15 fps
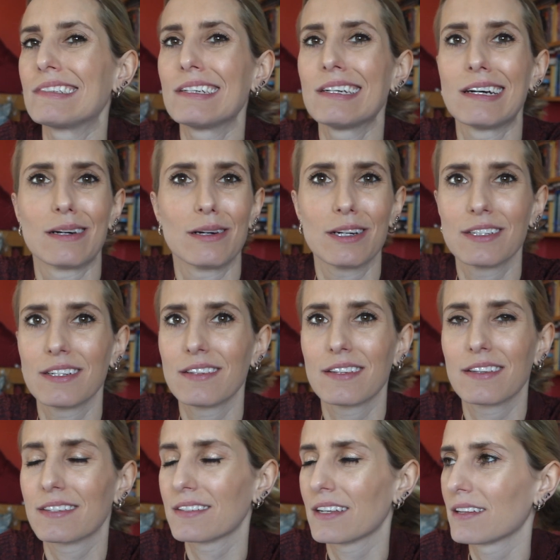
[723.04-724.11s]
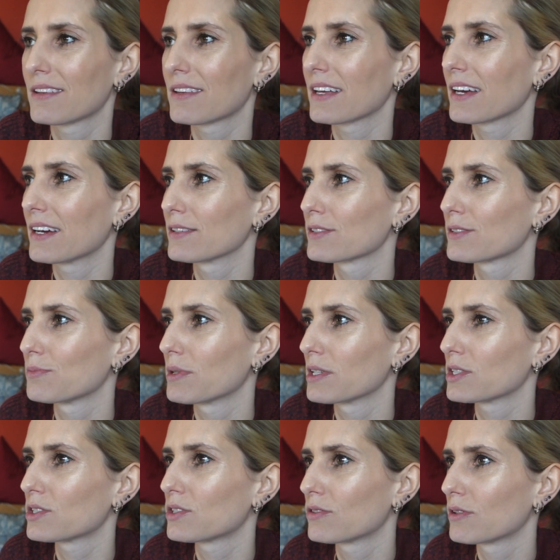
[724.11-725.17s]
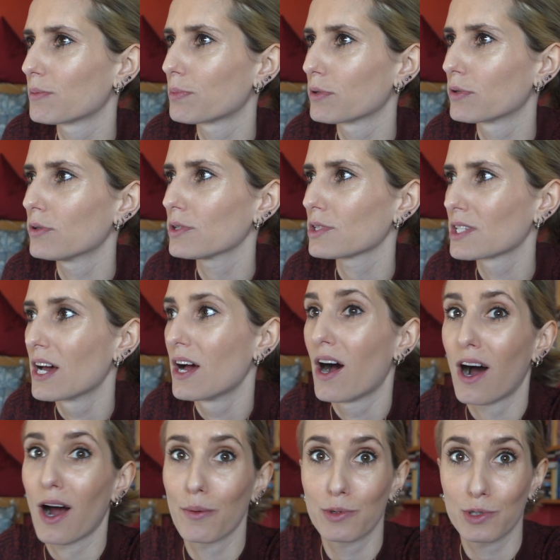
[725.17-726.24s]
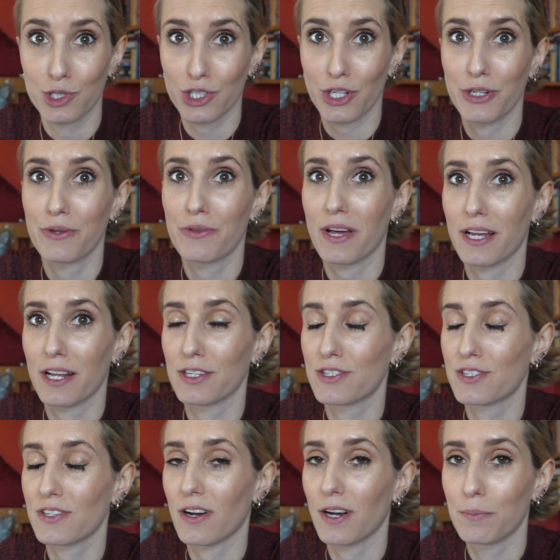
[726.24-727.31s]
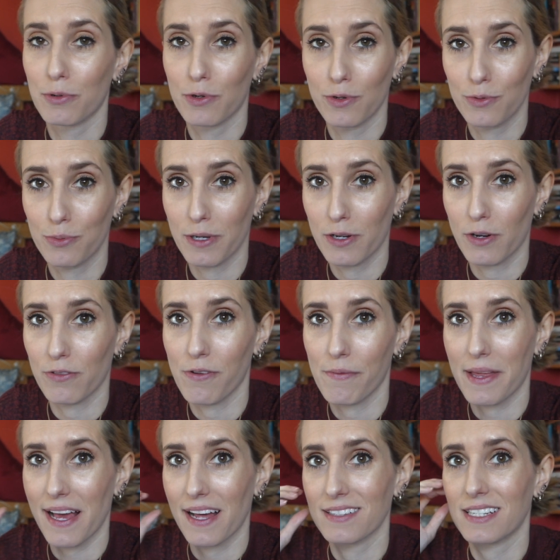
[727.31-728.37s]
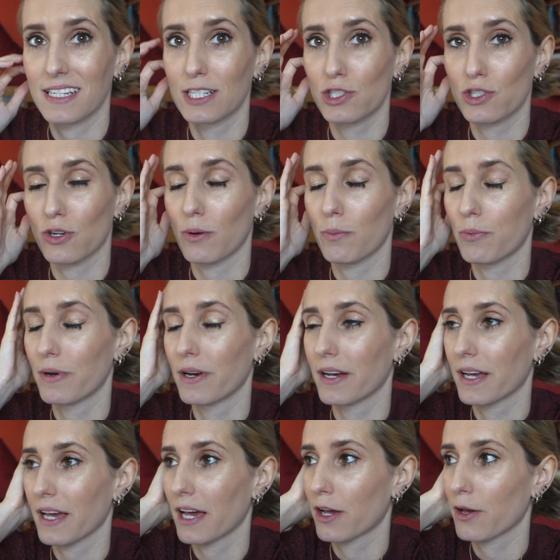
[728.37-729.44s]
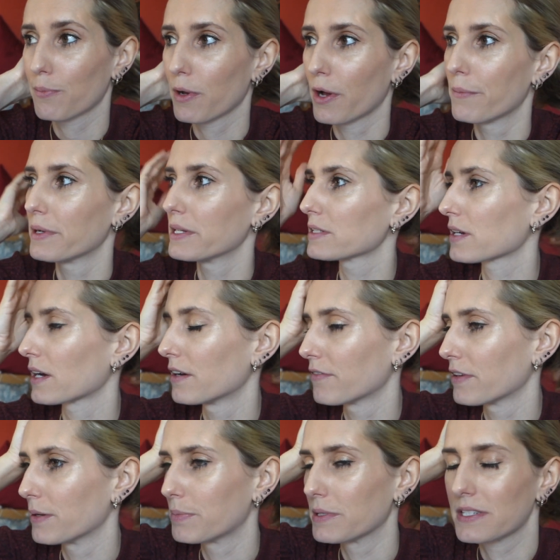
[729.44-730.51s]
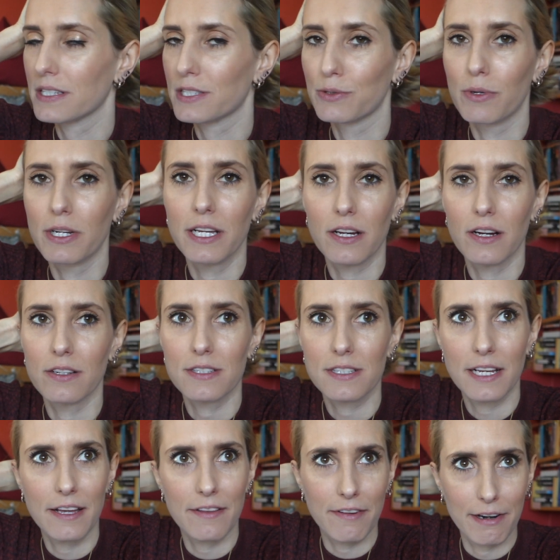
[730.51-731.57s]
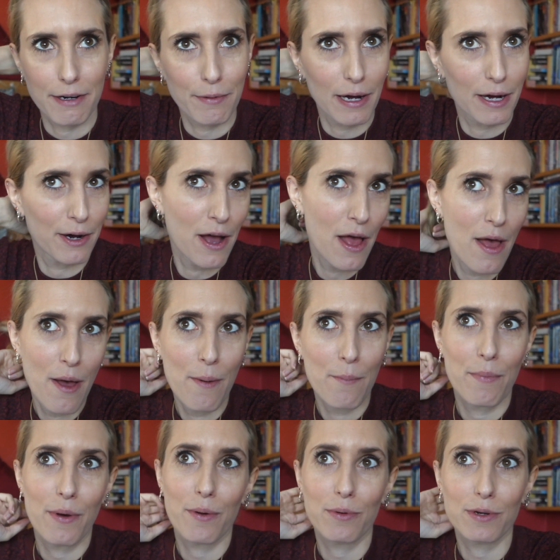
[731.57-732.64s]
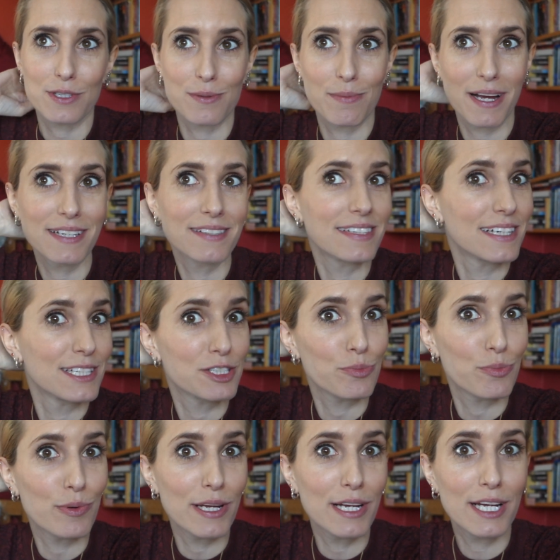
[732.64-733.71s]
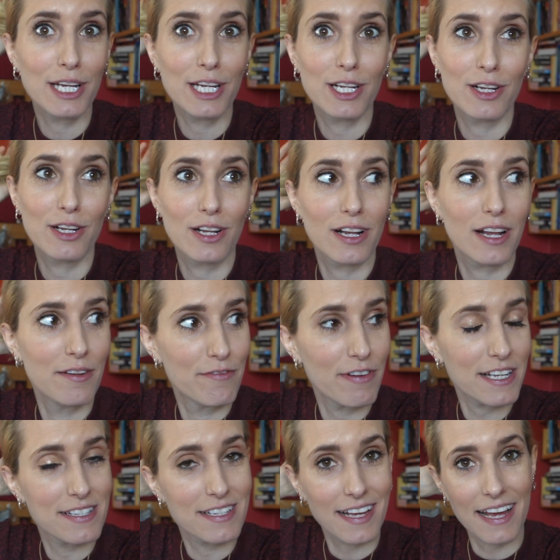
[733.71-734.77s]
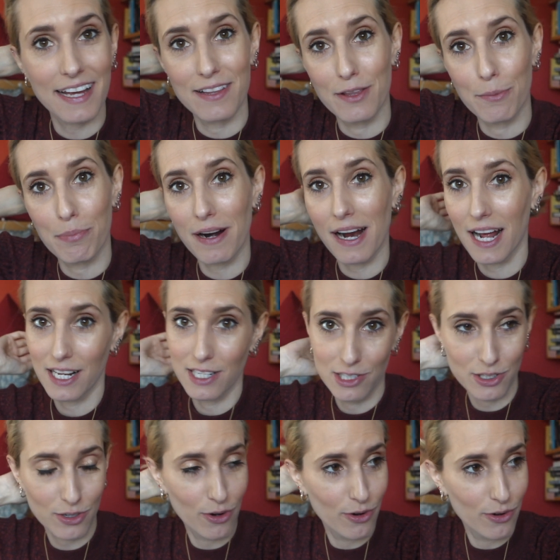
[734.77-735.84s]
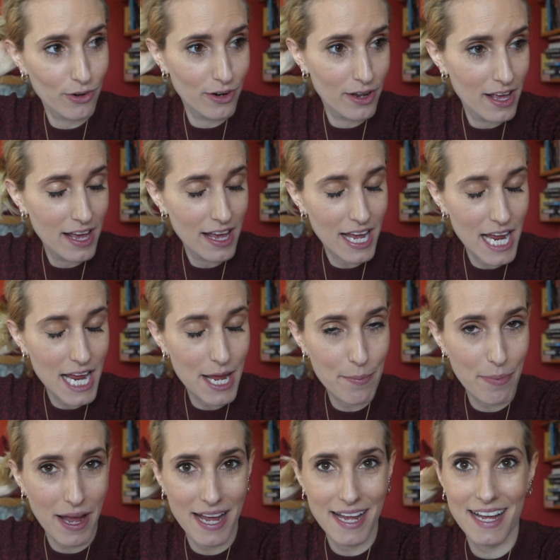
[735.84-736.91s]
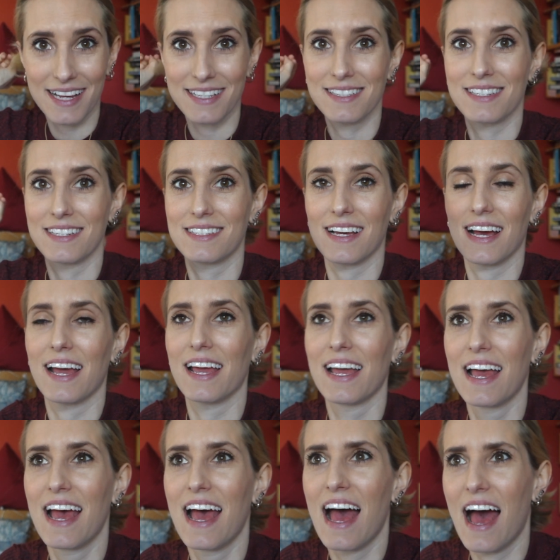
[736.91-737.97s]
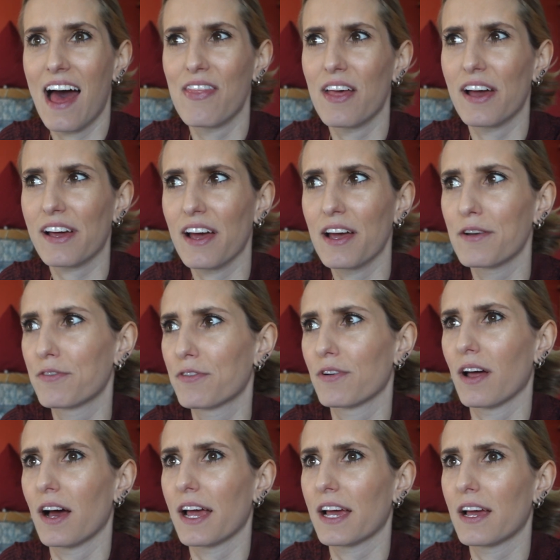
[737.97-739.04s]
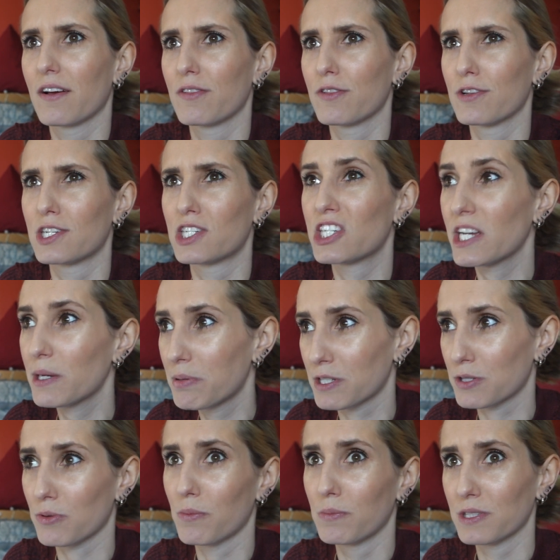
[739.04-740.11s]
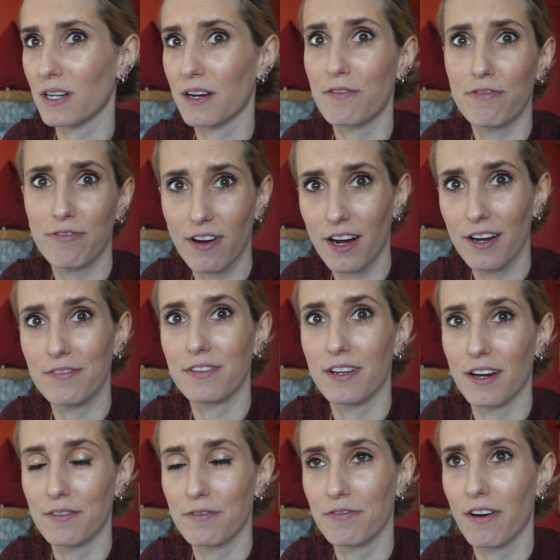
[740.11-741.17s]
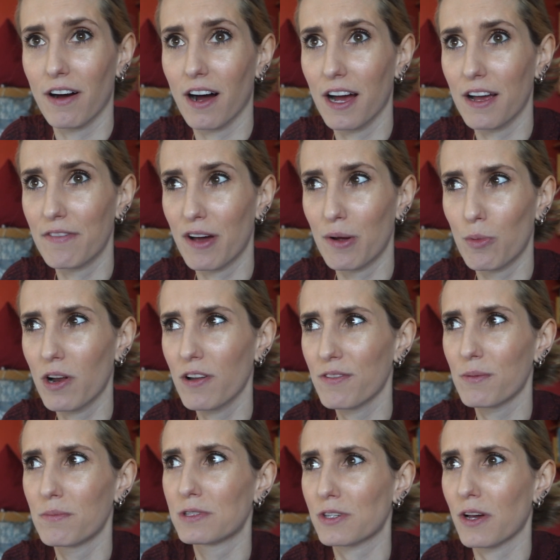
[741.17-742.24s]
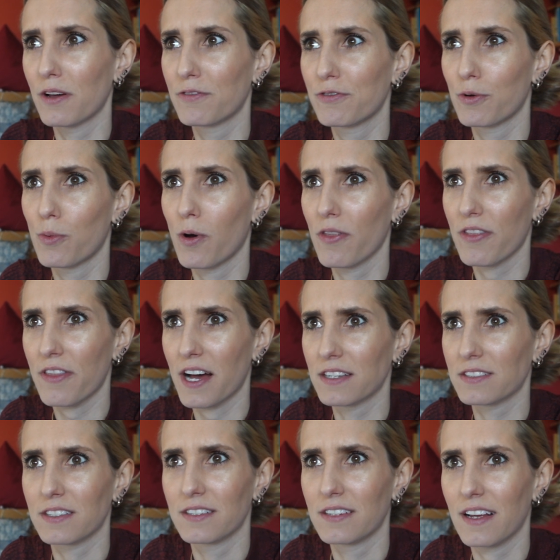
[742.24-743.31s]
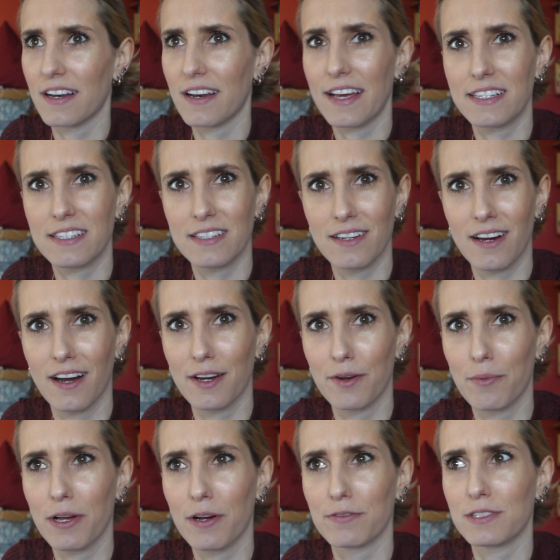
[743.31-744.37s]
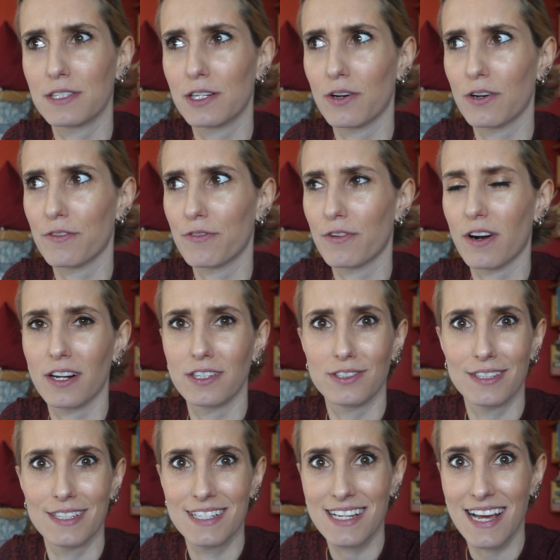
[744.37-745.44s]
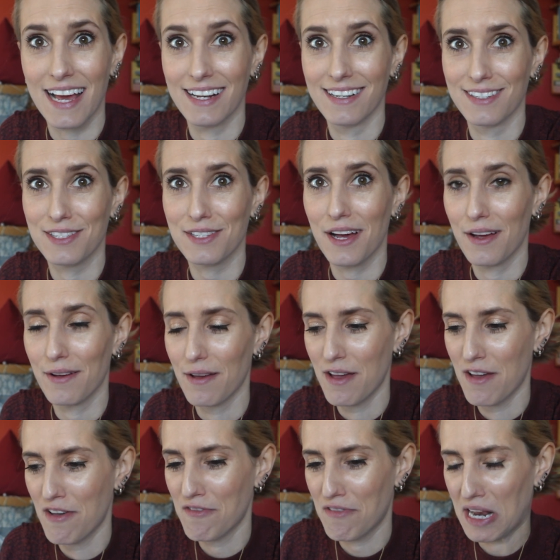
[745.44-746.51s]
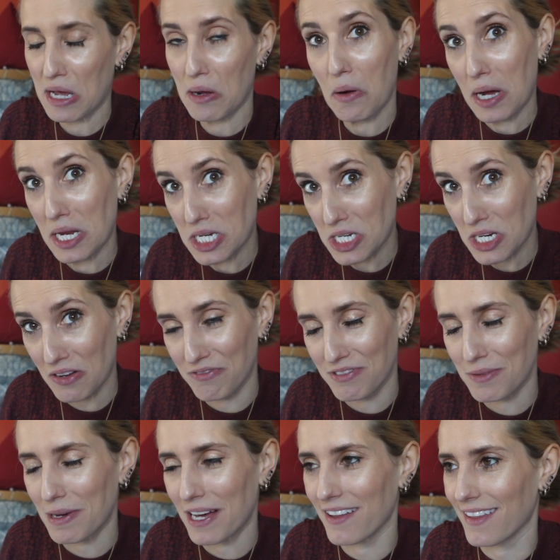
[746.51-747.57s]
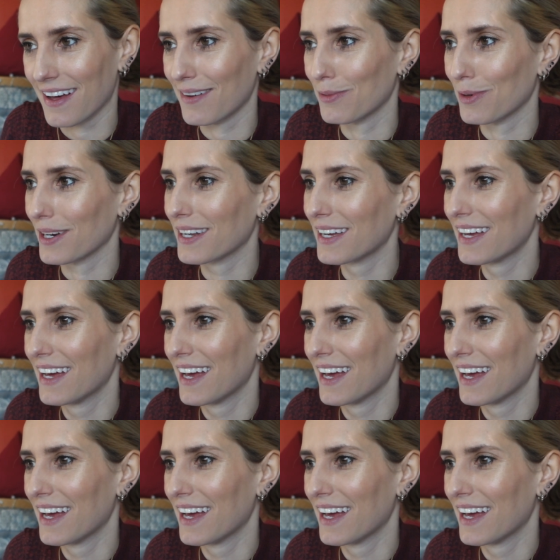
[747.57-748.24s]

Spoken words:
Yeah, I don't think there's anything else much to report. I will show you that sideboard we got from the antique shop when I get a good moment. It's kind of in a position where you can't see it very well, but what's amazing is we investigated the brand on eBay yesterday, and they're going for, like, the cheapest one was like $5.95, and one of them was going for $1,089, and we obviously got it for $110, so feeling quite chuffed about that one.